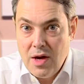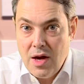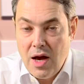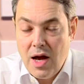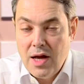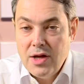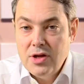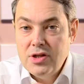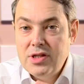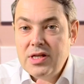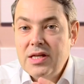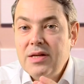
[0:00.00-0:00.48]

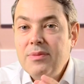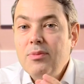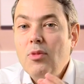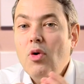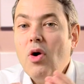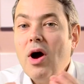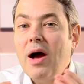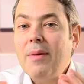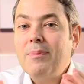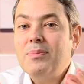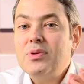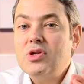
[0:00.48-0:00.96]
and you're dealing
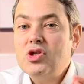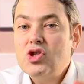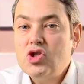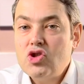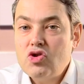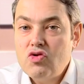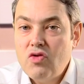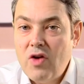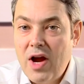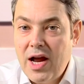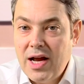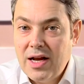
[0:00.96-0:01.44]
more
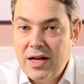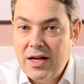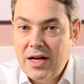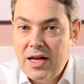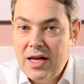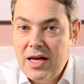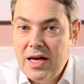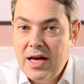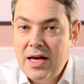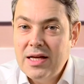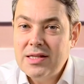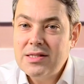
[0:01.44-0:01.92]

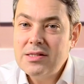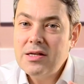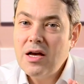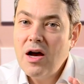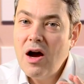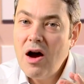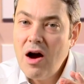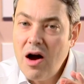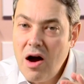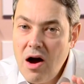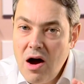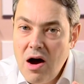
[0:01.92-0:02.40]
abstractly, it's
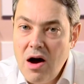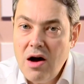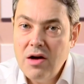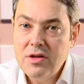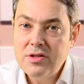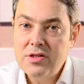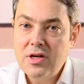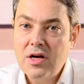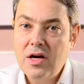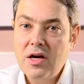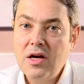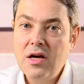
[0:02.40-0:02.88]

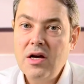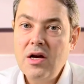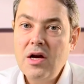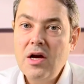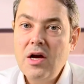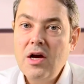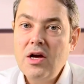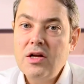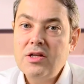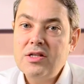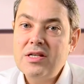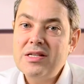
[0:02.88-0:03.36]
harder
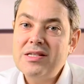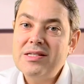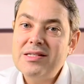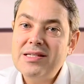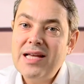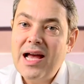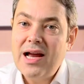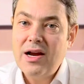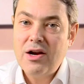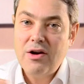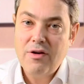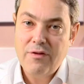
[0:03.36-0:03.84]
to
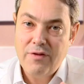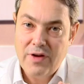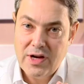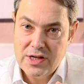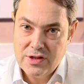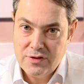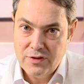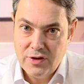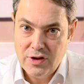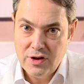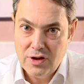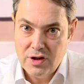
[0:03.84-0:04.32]

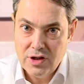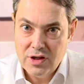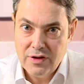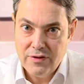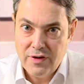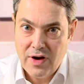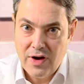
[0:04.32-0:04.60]
sacrifice for the good of